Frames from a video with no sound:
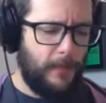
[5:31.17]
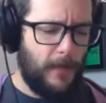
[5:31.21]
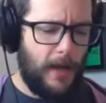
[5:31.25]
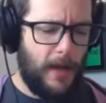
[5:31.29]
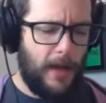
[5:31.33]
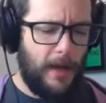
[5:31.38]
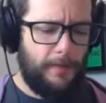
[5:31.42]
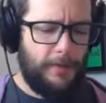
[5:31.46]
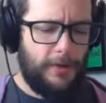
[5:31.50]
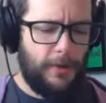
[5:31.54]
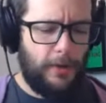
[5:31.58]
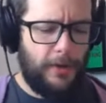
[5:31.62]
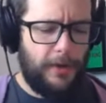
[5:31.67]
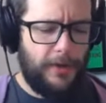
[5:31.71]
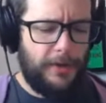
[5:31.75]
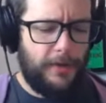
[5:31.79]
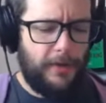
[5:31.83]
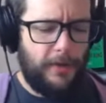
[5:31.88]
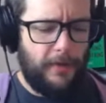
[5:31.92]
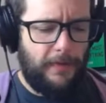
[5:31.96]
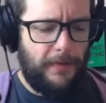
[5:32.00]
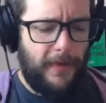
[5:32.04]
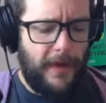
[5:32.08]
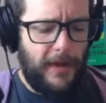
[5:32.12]
I'm turning
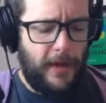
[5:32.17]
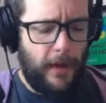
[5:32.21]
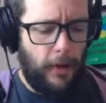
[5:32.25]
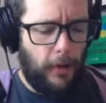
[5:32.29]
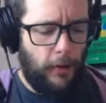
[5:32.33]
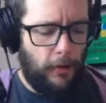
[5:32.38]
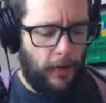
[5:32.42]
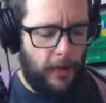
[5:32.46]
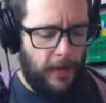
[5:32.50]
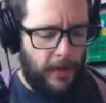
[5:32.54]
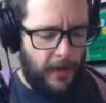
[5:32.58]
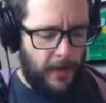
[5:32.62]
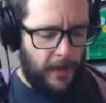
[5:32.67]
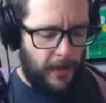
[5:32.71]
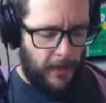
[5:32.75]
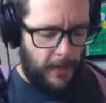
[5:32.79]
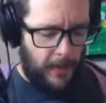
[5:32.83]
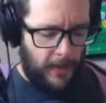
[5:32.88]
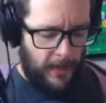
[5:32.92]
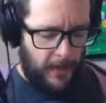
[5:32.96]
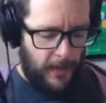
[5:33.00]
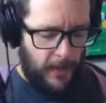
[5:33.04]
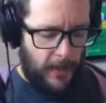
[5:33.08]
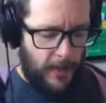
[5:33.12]
to the Phaedo.
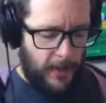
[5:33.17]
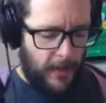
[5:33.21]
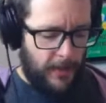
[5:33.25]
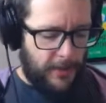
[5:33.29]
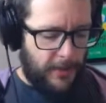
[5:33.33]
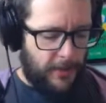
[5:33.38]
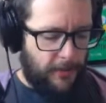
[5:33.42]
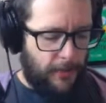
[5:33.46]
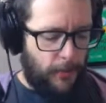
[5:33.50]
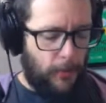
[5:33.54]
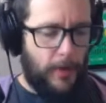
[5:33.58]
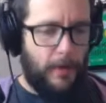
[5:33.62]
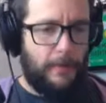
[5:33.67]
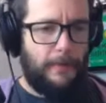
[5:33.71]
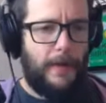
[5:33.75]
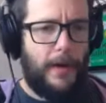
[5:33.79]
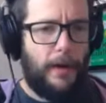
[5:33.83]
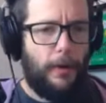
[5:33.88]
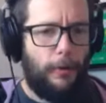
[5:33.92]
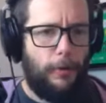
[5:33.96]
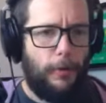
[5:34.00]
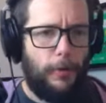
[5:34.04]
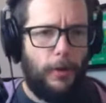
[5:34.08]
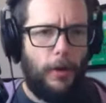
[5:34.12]
So if you want to
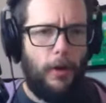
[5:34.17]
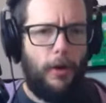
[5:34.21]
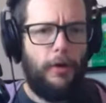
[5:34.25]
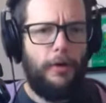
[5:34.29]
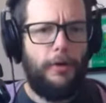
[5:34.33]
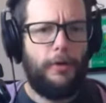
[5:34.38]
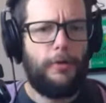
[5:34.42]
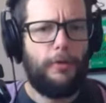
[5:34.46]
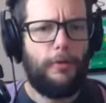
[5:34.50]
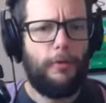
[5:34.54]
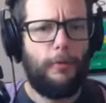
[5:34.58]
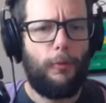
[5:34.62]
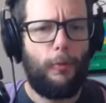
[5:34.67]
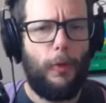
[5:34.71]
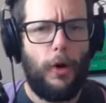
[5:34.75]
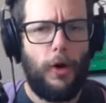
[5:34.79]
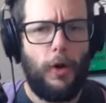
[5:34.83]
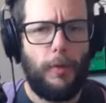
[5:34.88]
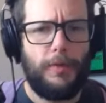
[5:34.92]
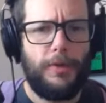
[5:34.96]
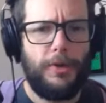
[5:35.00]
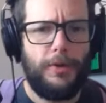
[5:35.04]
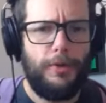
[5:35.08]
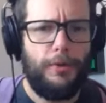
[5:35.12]
follow along, you're
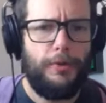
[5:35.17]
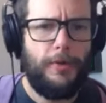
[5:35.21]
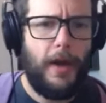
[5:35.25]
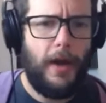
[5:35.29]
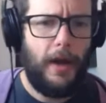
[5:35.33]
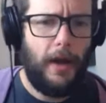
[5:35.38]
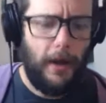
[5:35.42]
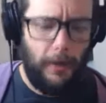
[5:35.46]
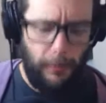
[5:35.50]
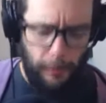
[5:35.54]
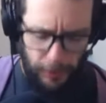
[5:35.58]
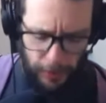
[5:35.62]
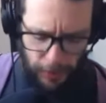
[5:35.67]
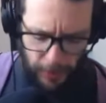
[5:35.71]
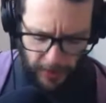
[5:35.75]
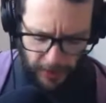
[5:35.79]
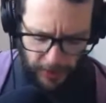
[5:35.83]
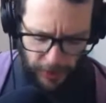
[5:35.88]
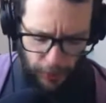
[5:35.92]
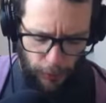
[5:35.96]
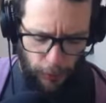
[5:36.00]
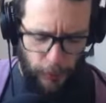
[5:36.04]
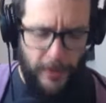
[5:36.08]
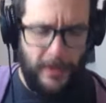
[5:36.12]
welcome to do that. I will try
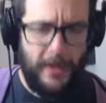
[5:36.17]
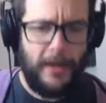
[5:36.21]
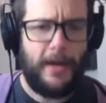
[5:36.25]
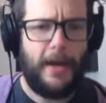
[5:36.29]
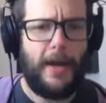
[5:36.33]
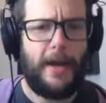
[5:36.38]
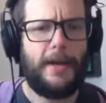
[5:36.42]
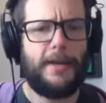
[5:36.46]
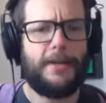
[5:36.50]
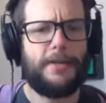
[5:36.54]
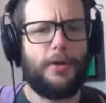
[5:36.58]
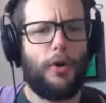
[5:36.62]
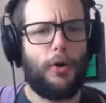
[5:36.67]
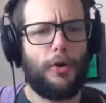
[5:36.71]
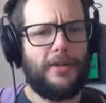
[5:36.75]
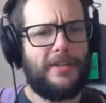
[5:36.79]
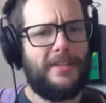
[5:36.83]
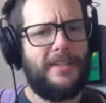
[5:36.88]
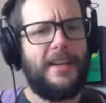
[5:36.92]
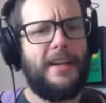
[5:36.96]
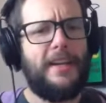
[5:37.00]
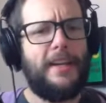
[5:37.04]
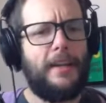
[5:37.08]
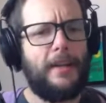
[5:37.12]
to read as
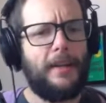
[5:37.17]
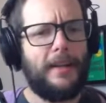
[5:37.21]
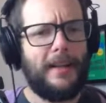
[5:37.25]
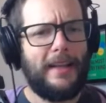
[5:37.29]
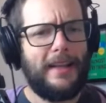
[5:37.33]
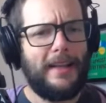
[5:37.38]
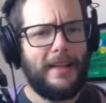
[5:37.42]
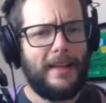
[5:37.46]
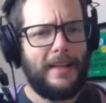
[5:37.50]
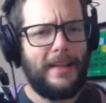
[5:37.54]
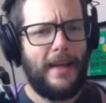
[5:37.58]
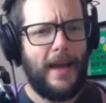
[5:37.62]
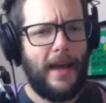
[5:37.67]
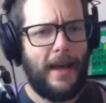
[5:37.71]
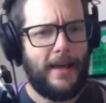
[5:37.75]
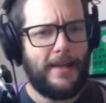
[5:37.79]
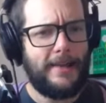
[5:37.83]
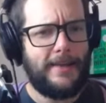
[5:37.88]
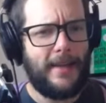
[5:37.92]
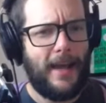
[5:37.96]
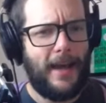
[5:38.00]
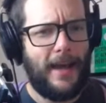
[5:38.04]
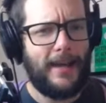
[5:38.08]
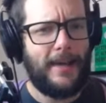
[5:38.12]
articulately
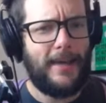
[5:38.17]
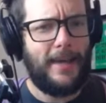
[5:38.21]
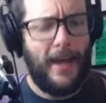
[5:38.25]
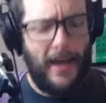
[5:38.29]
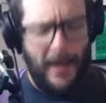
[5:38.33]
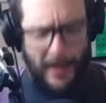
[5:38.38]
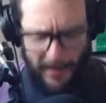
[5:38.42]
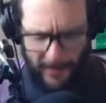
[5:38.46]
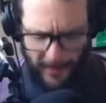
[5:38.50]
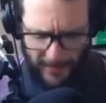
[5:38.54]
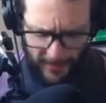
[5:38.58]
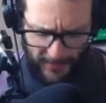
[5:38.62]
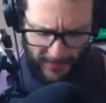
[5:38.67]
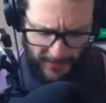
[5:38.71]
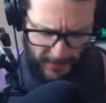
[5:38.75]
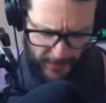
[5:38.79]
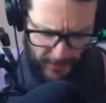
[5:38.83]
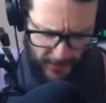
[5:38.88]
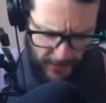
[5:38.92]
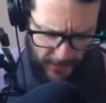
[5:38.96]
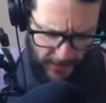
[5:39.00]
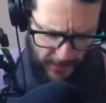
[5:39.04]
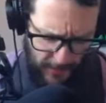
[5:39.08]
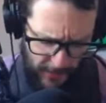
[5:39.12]
as I can.
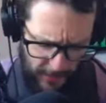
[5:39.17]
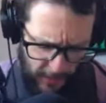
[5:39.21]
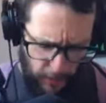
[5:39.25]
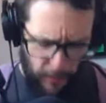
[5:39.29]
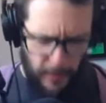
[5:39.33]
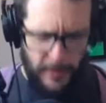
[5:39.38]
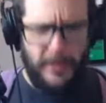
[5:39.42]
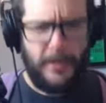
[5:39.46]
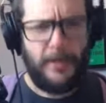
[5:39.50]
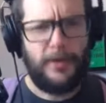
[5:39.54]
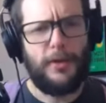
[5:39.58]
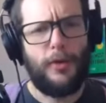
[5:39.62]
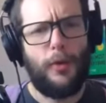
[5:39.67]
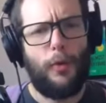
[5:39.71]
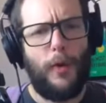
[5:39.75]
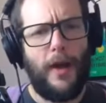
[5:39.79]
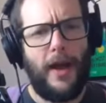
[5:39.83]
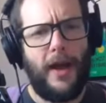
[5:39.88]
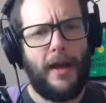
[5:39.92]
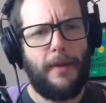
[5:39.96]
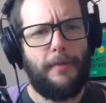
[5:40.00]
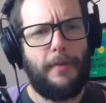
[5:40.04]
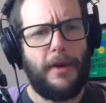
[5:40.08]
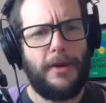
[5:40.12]
I know I tend to
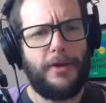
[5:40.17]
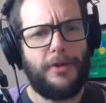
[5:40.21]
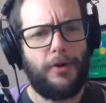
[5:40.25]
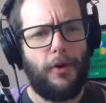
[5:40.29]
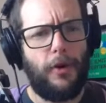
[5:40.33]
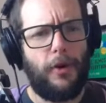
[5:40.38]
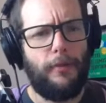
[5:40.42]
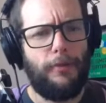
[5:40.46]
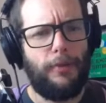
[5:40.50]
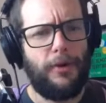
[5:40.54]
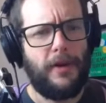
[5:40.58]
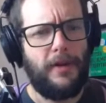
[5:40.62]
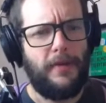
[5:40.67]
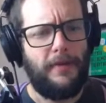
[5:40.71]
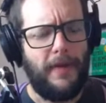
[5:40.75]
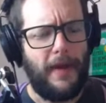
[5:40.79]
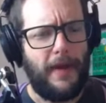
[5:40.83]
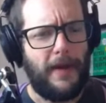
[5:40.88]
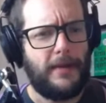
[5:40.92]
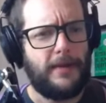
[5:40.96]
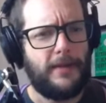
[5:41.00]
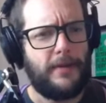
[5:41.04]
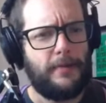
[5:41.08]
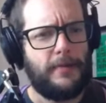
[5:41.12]
wag my jaw pretty
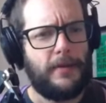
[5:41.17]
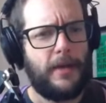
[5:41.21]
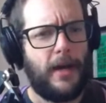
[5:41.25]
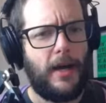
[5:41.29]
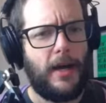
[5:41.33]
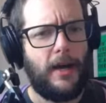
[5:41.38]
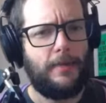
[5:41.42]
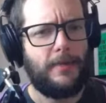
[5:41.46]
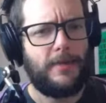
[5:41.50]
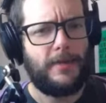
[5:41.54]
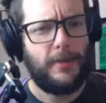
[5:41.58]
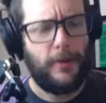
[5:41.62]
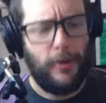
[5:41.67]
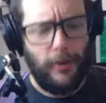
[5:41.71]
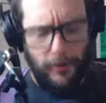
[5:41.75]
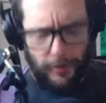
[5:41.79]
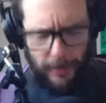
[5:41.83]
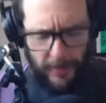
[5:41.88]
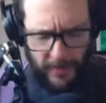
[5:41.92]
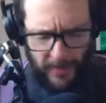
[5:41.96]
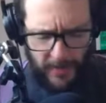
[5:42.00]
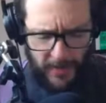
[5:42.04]
fast sometimes. So,